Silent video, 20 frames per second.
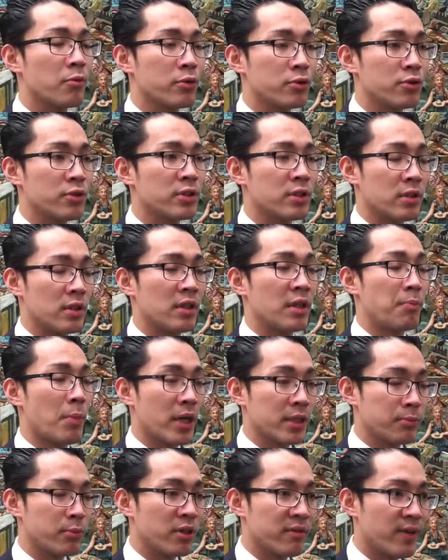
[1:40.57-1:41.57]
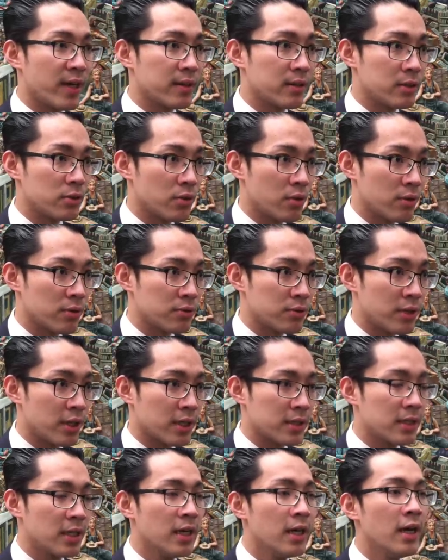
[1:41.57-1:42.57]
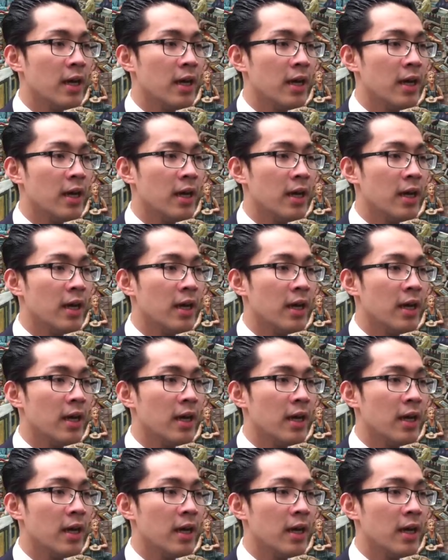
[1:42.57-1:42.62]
which is the Passport Advantage contract.